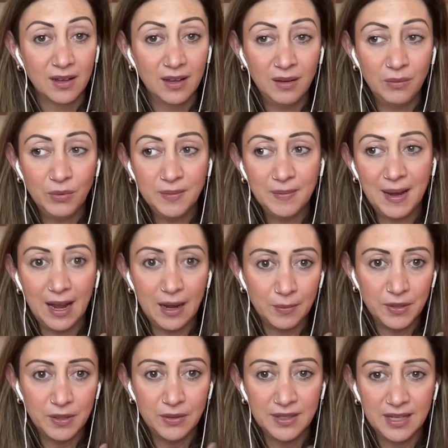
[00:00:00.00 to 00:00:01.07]
It was my
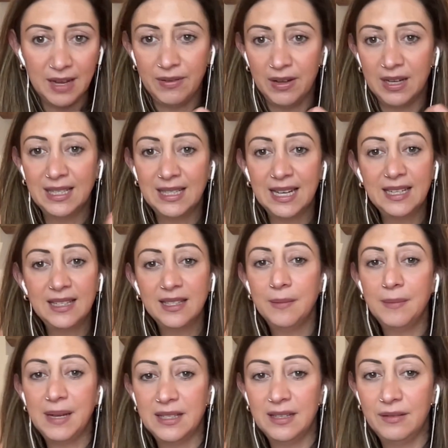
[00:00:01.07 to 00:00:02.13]
absolute savior. It tasted
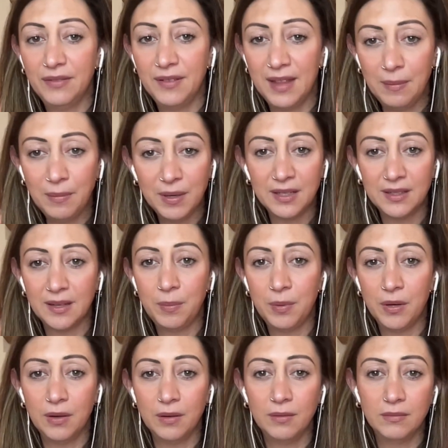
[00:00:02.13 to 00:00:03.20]
amazing for them because I
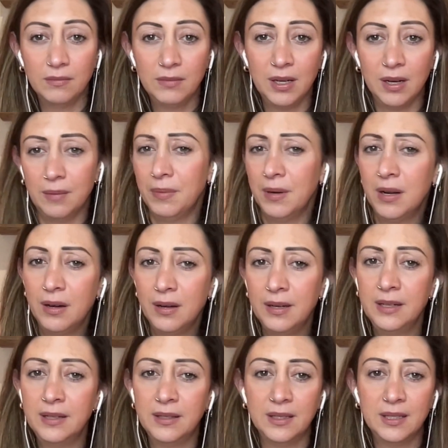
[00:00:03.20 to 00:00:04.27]
put,
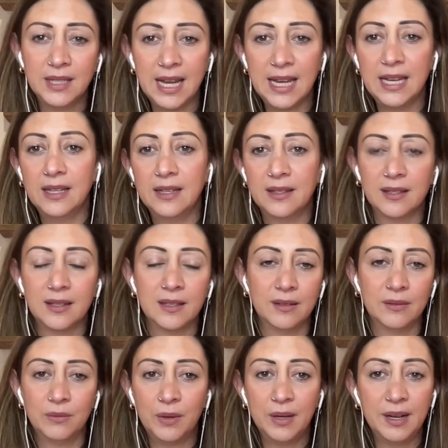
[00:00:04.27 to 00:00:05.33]
bananas and dates
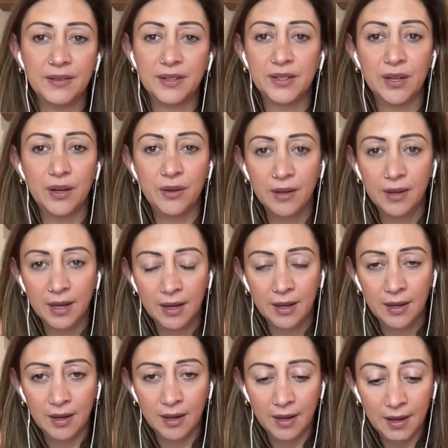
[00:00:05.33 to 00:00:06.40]
and whatever. So
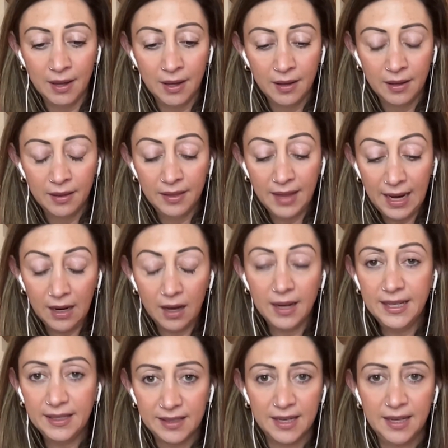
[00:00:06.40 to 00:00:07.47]
they
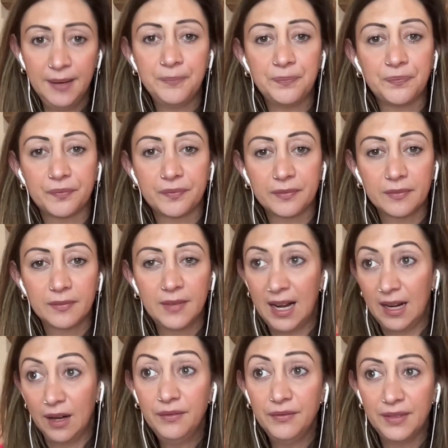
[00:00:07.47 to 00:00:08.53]
liked it.
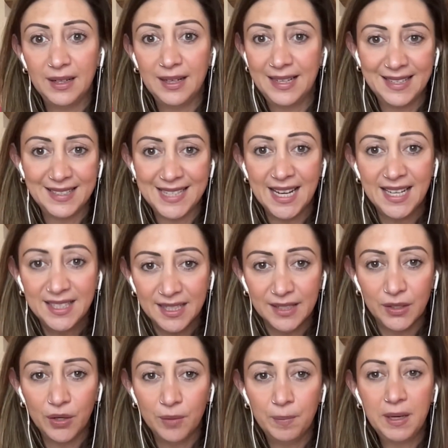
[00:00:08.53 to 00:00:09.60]
They loved, it
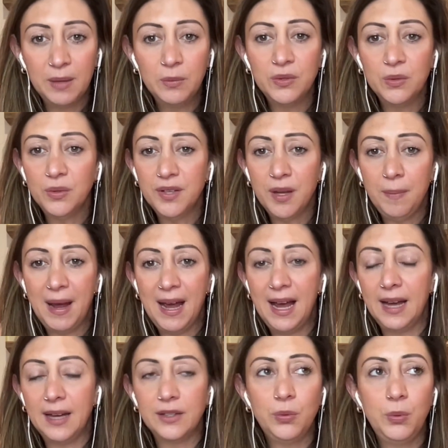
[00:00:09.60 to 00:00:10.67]
tasted good, but it was also
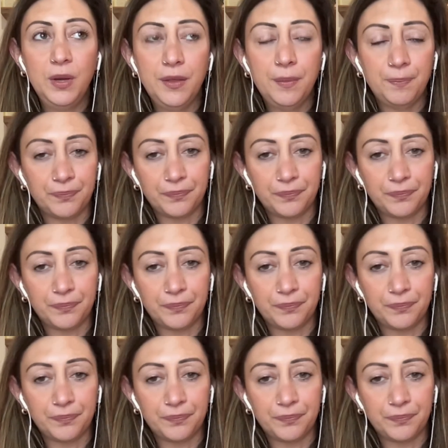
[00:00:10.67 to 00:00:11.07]
packed with